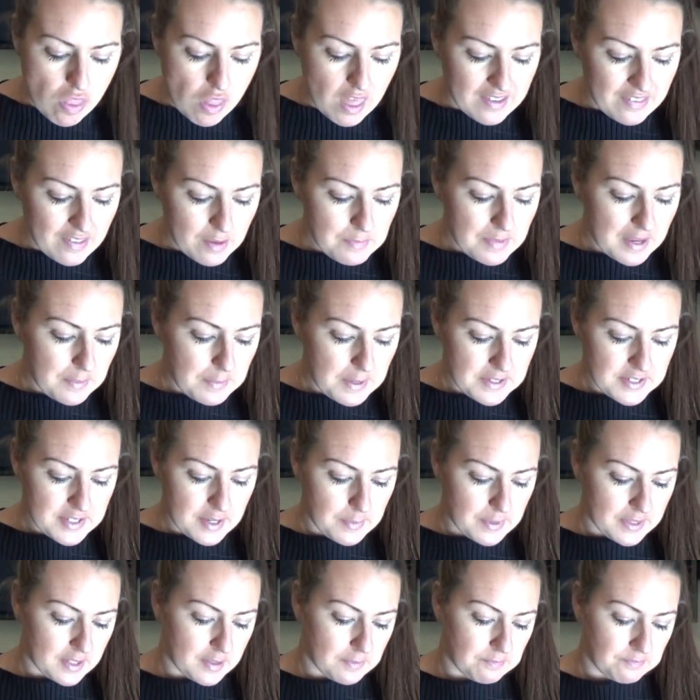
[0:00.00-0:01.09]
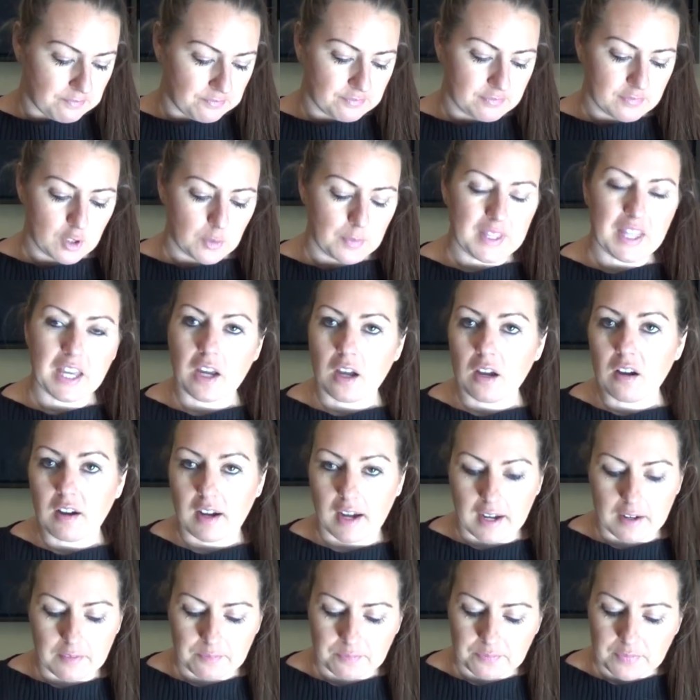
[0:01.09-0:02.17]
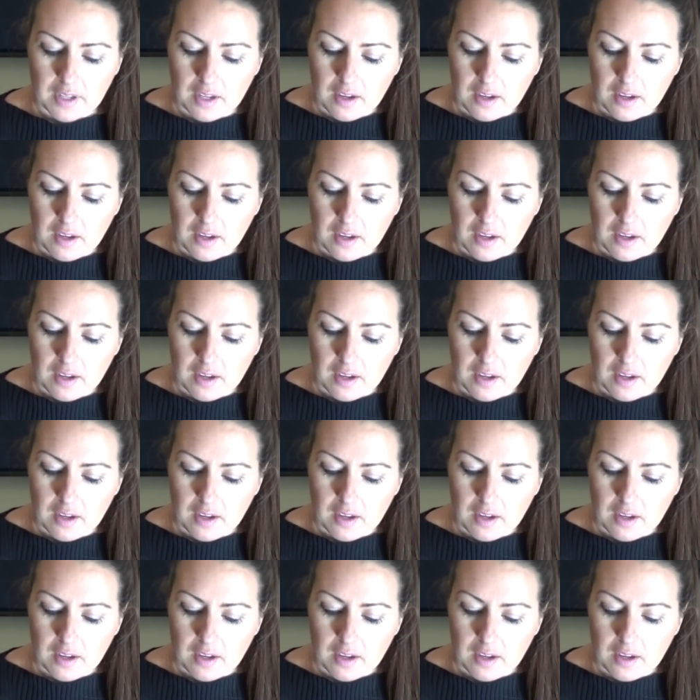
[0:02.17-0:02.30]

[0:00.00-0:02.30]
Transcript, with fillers: And then maybe some of them you would be like, okay.